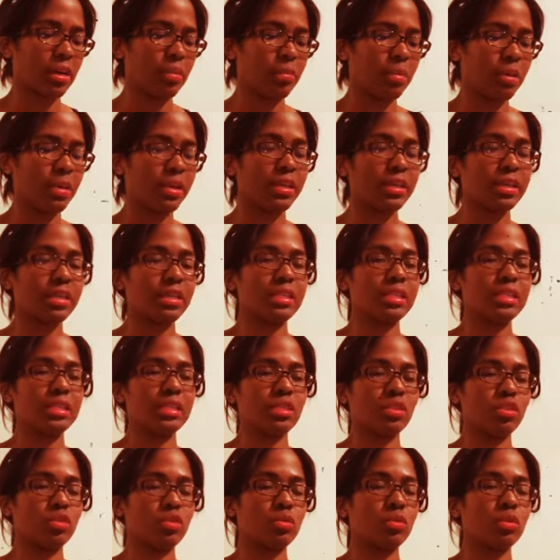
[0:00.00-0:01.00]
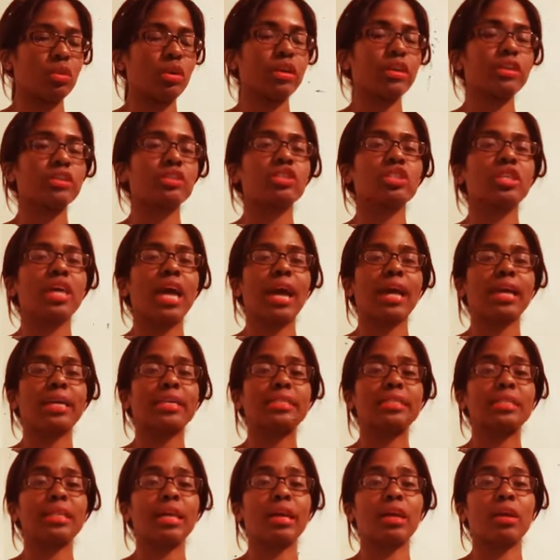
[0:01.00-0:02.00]
because to her, Jack
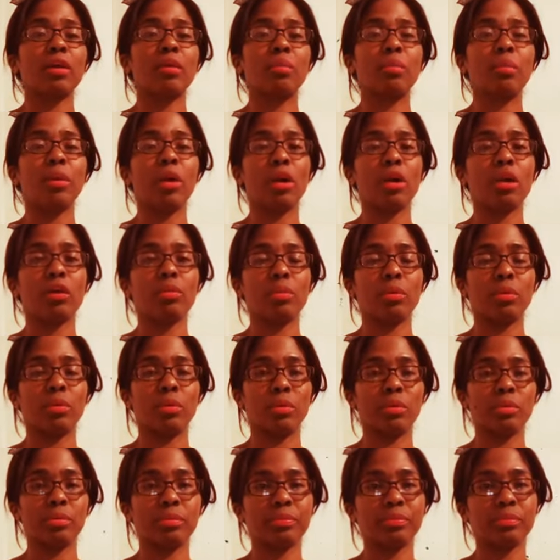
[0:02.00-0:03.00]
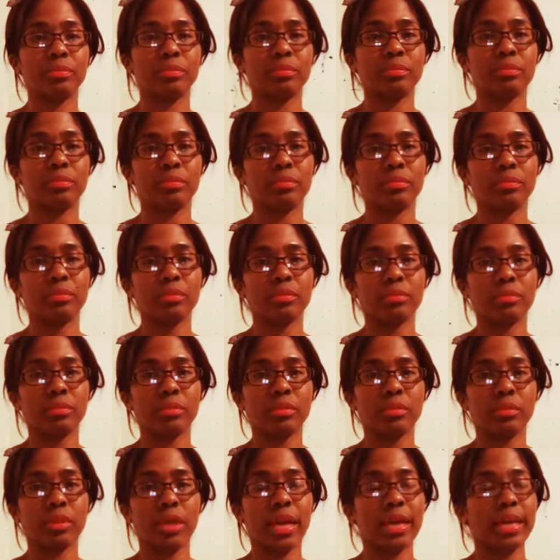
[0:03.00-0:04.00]
is like a marble.
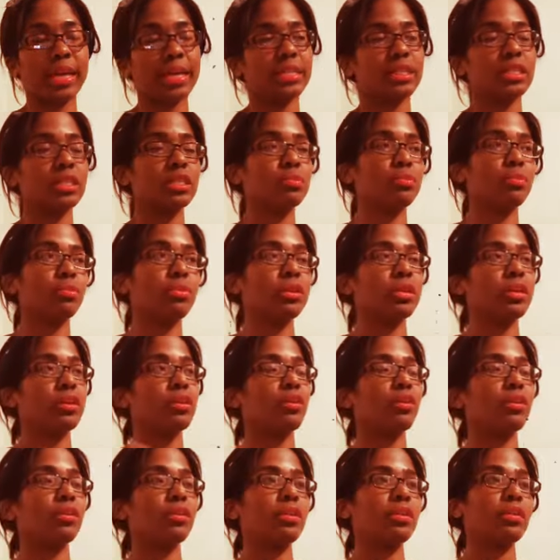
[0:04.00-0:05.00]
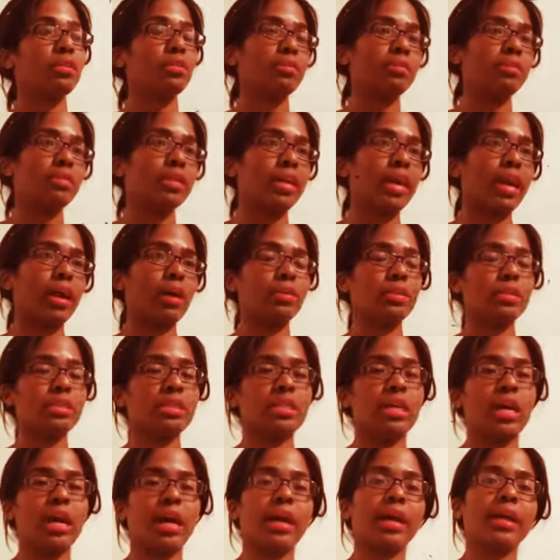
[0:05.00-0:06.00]
I guess he's pretty on the
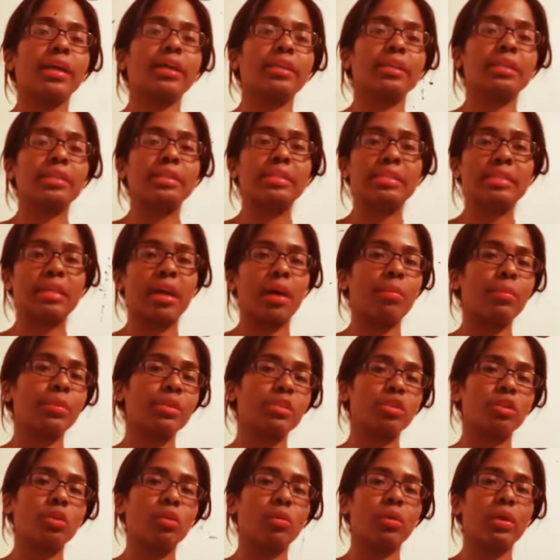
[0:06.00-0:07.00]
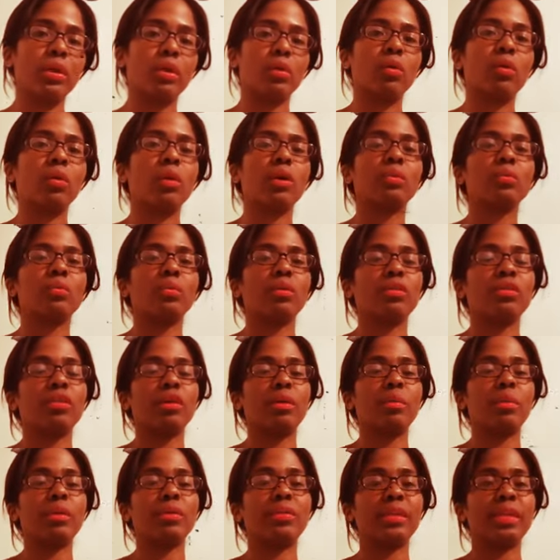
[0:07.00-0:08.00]
outside and there's not much going on with
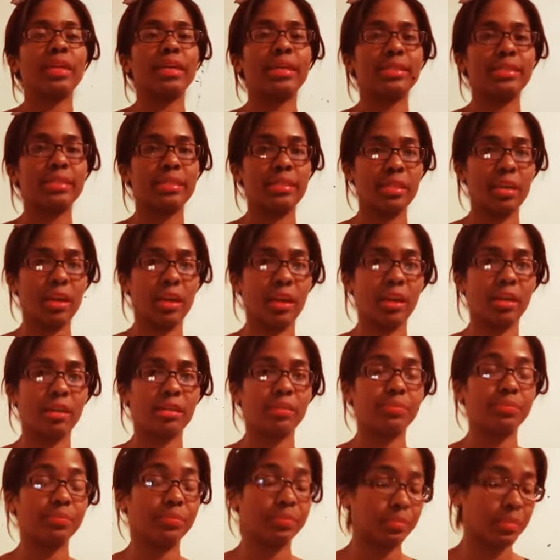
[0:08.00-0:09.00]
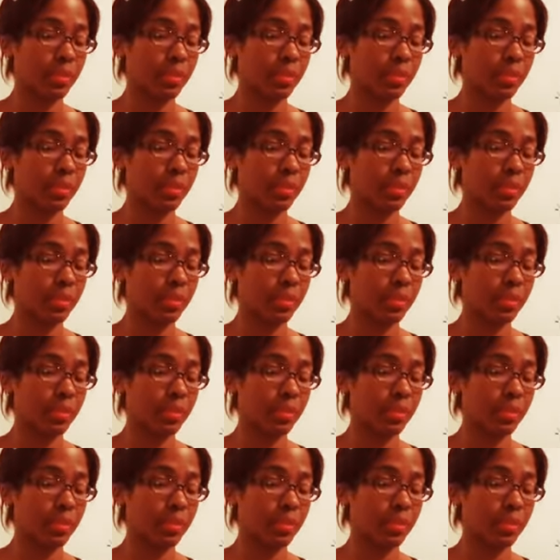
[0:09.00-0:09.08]
him on the inside.